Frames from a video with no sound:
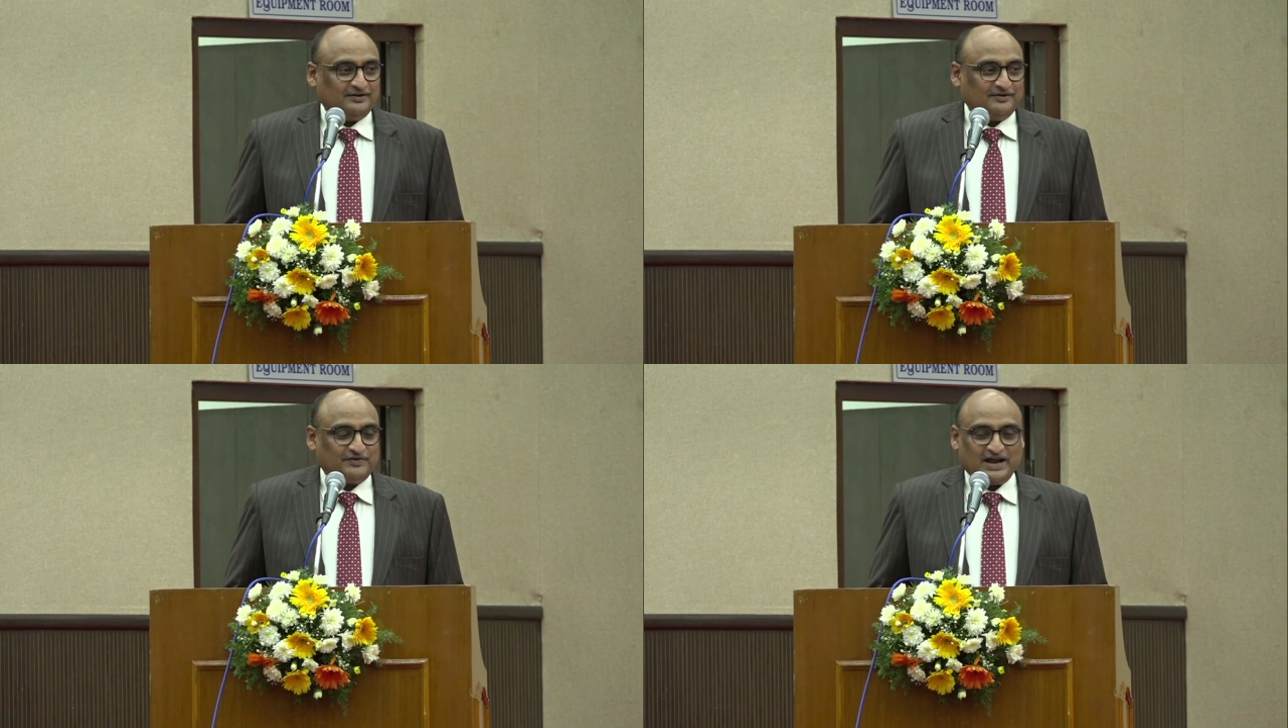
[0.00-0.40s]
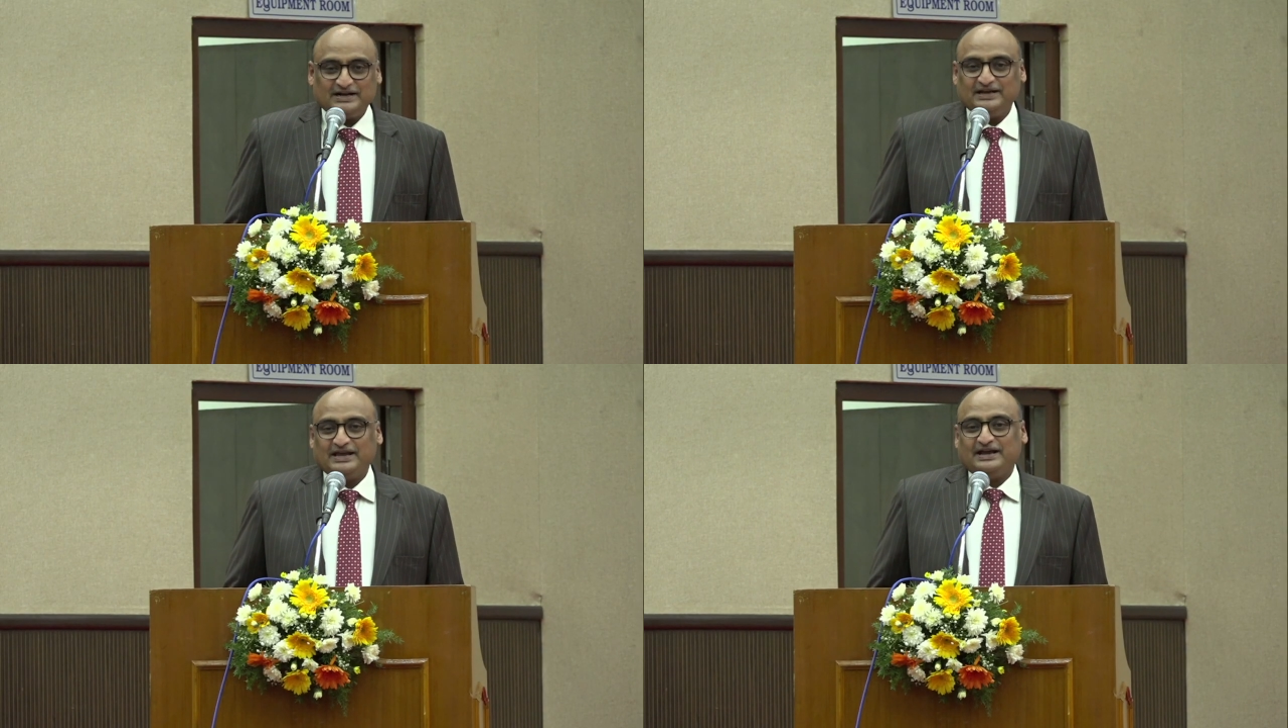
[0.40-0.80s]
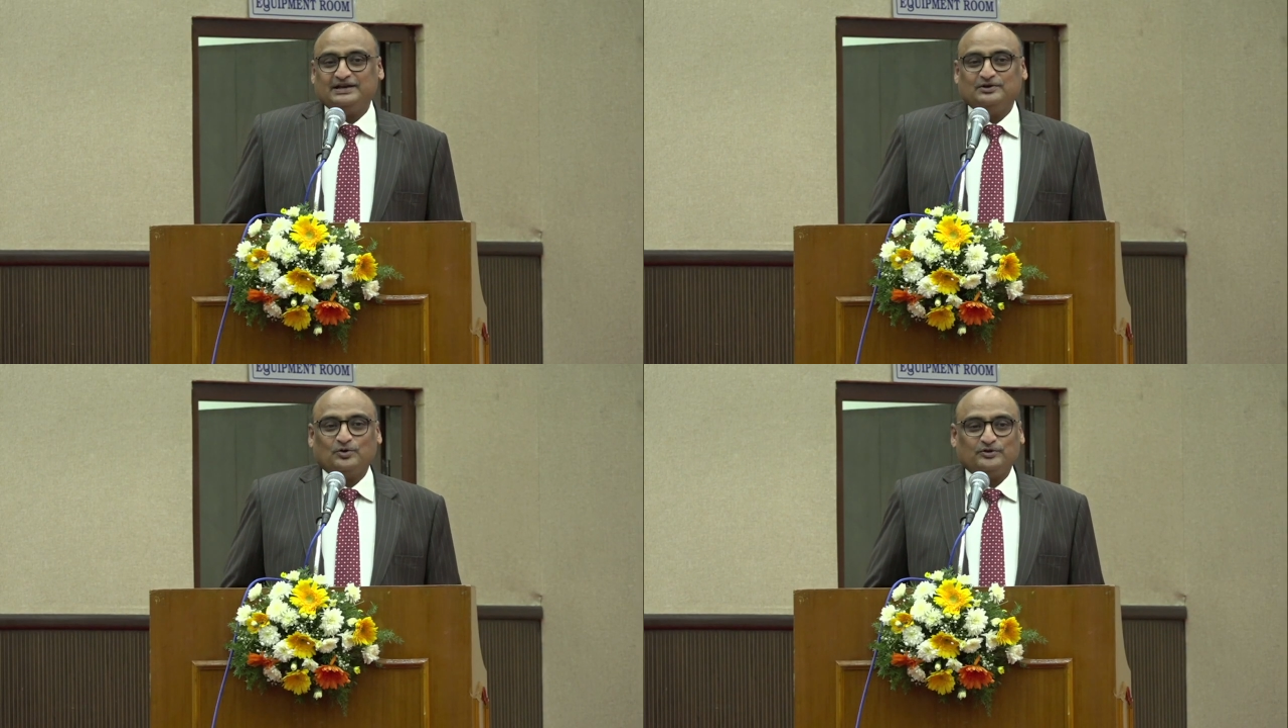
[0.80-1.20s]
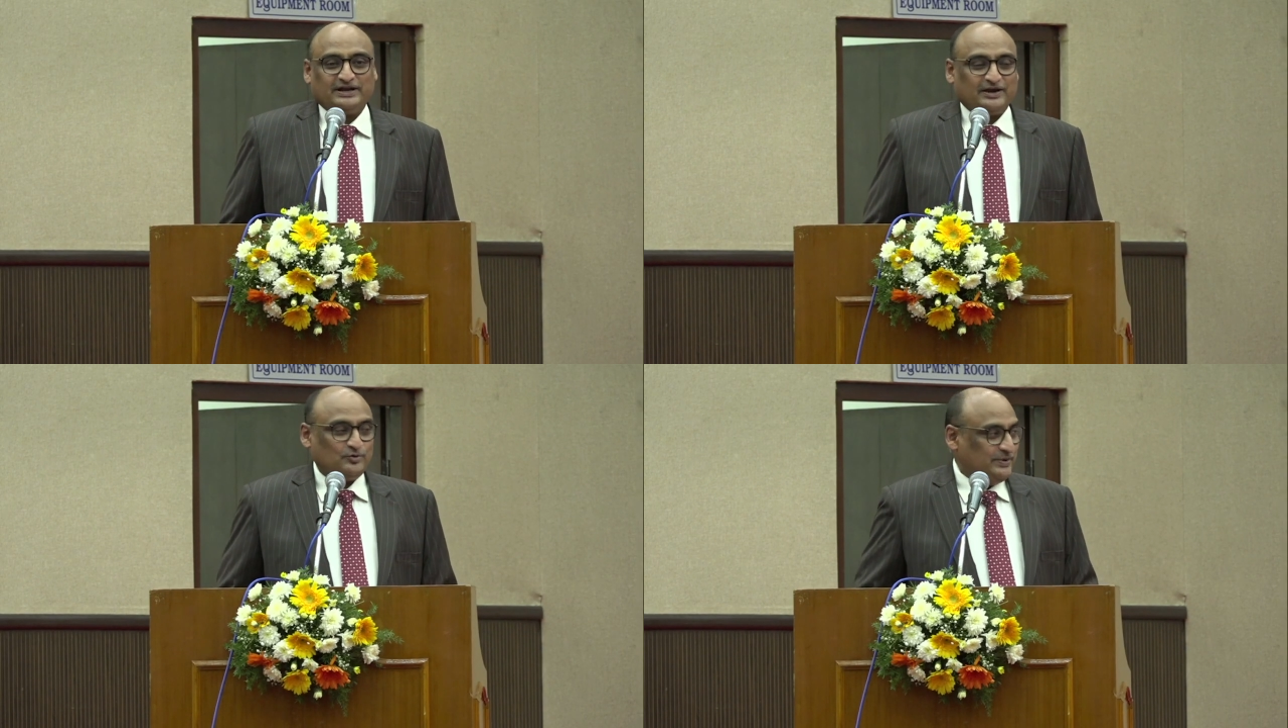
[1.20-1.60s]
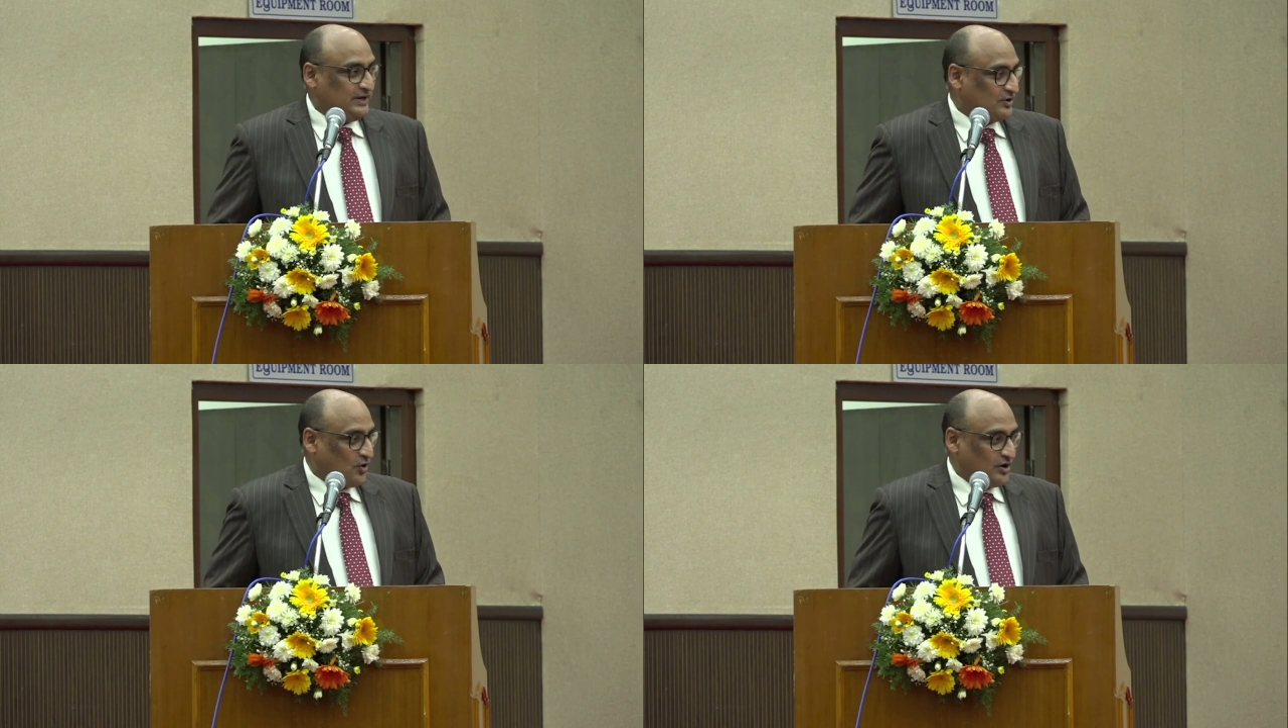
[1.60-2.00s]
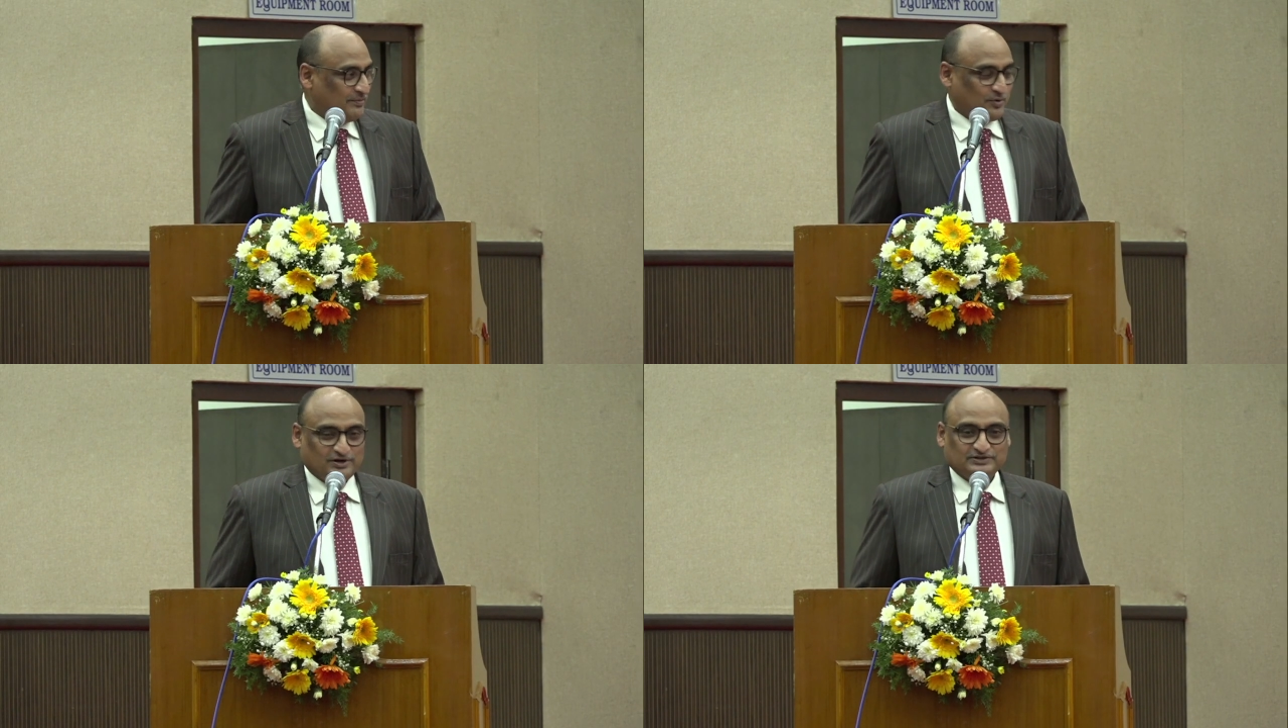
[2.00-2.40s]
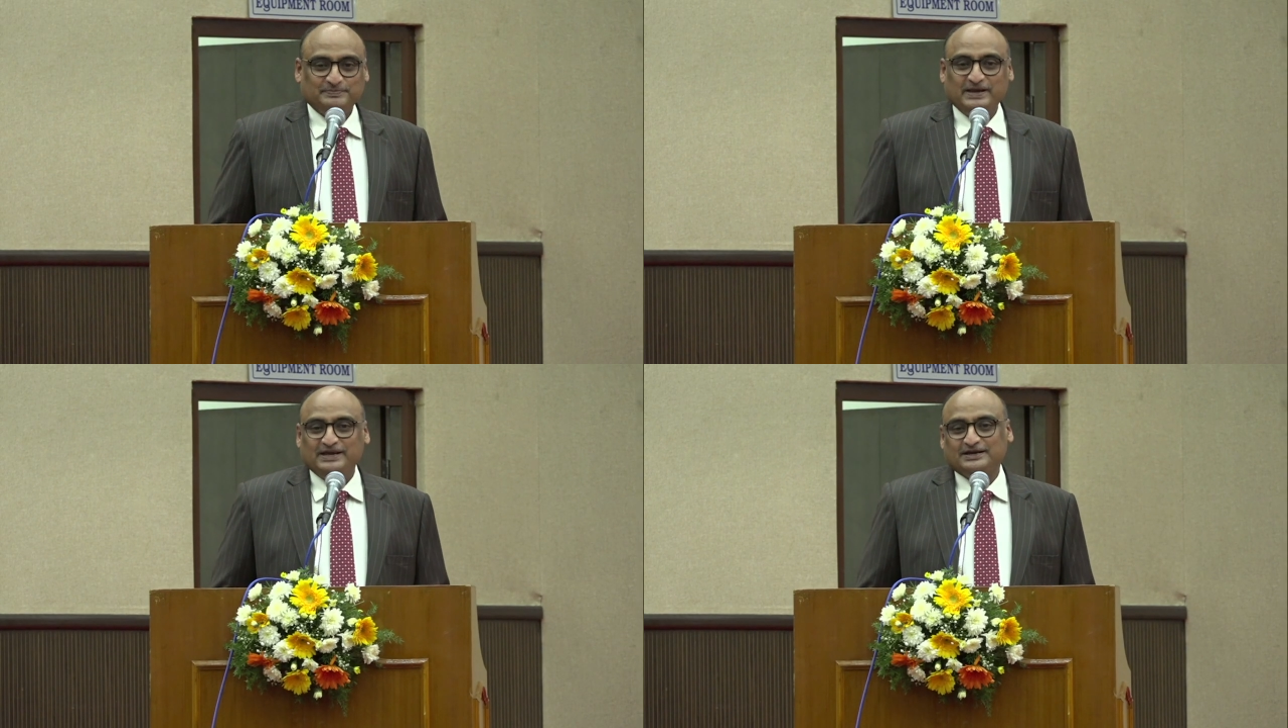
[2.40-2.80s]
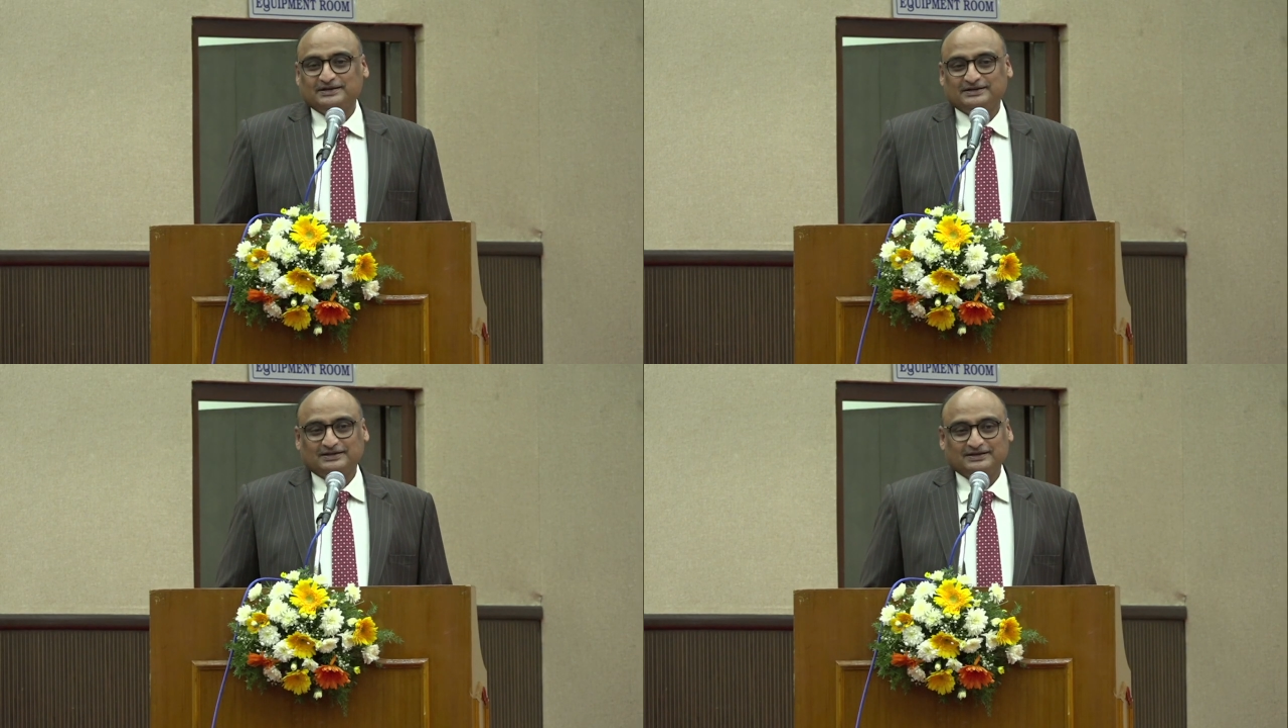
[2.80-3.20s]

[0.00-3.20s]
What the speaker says: Frankly, I didn't know that I would be called upon to speak,